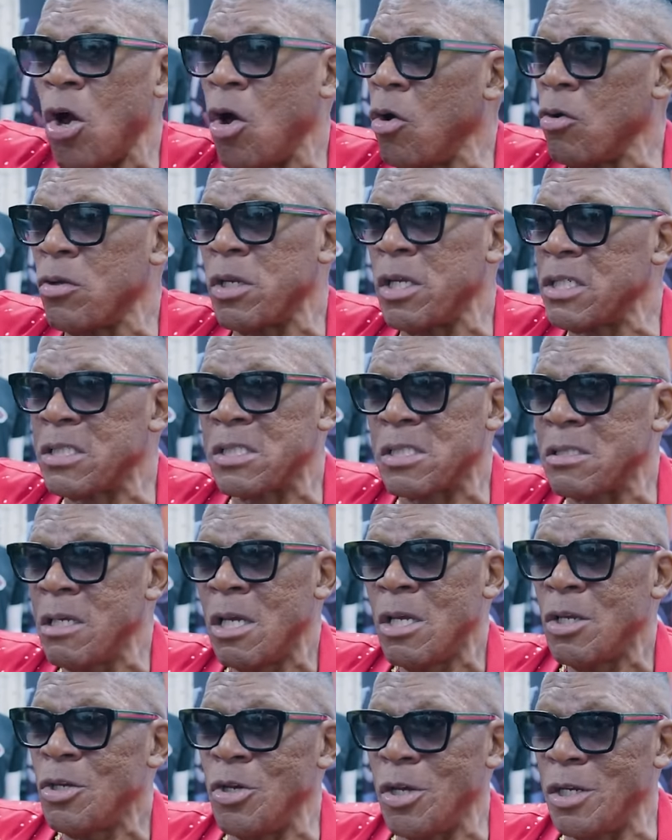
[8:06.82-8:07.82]
and all
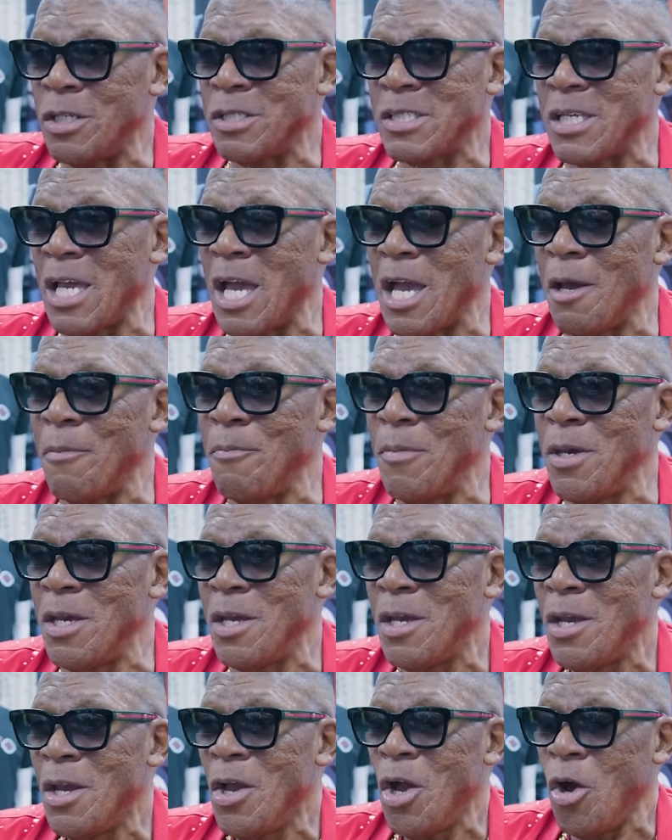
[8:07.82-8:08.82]
this. You understand
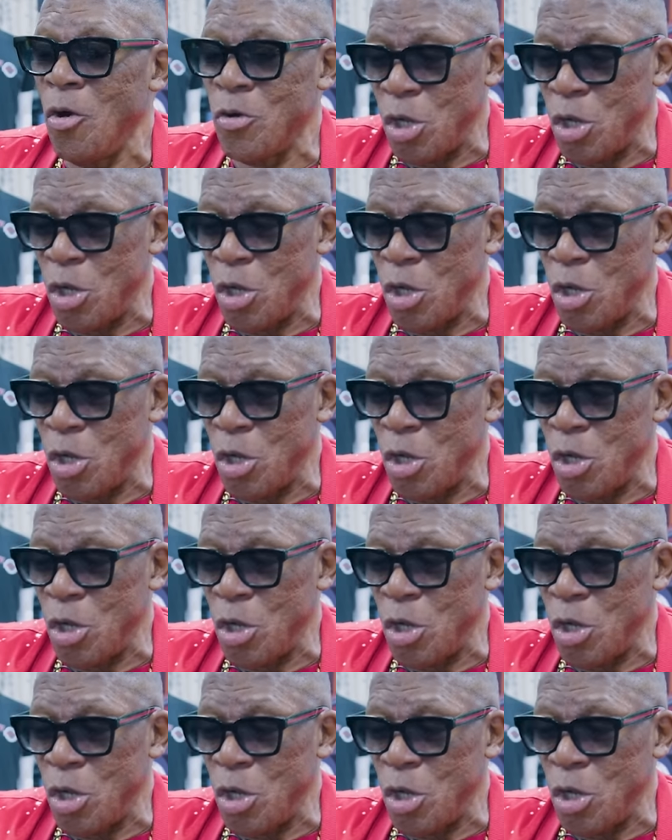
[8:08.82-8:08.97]
me?